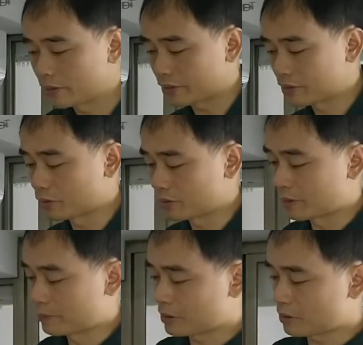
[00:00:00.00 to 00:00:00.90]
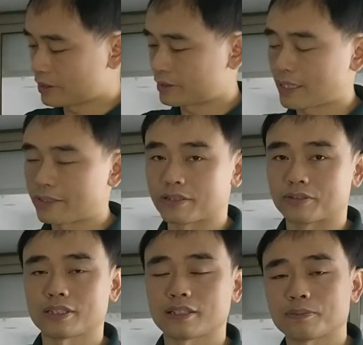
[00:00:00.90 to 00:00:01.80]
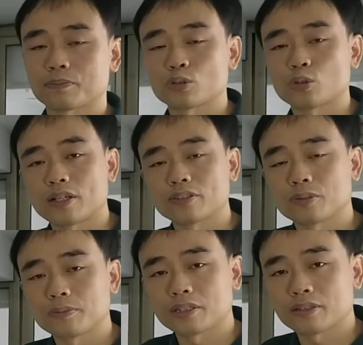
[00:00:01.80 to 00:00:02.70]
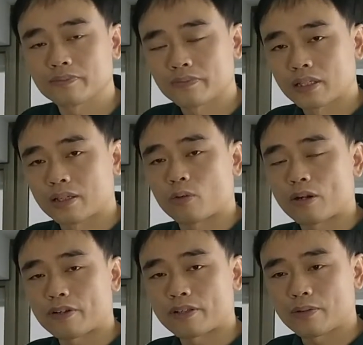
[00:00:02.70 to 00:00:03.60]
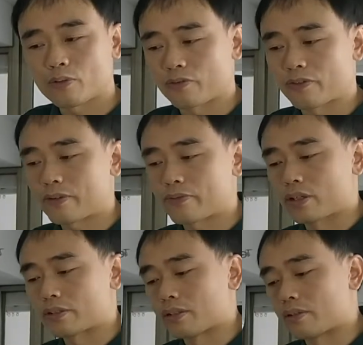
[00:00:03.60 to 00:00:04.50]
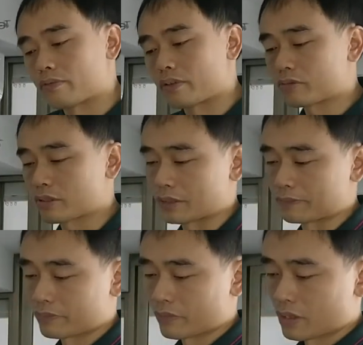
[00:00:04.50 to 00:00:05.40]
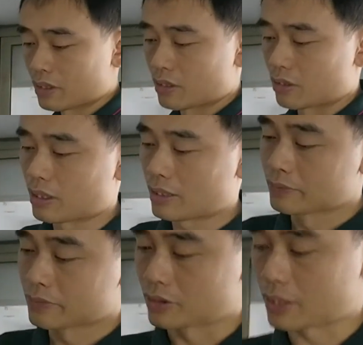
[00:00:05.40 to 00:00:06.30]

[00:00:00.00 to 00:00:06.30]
just use the PoE extender to set up 200 meter Wi-Fi network far from the router. Right, you